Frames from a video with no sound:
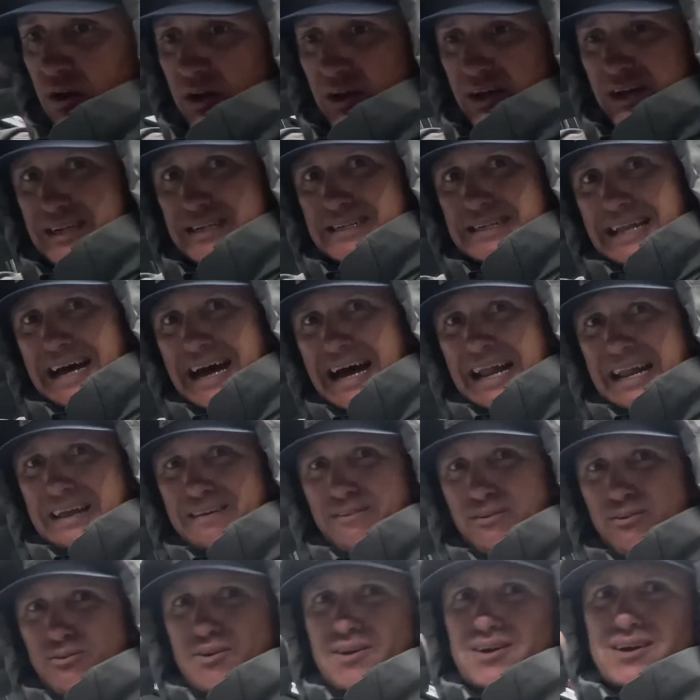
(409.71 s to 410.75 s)
it's not
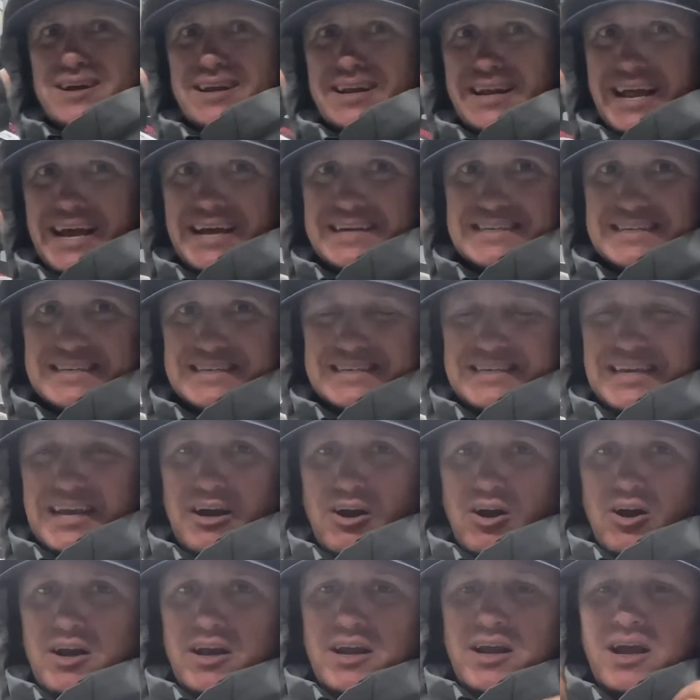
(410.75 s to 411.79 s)
even really
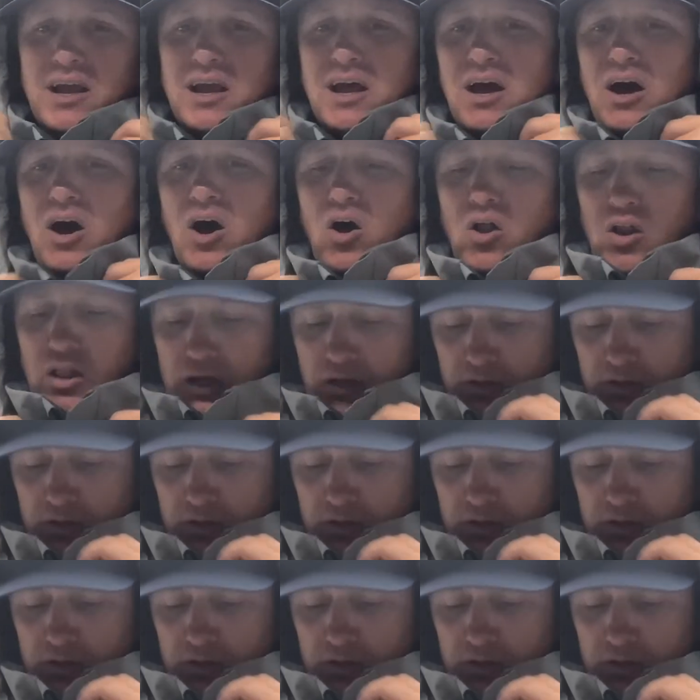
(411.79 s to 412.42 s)
necessary. All I'll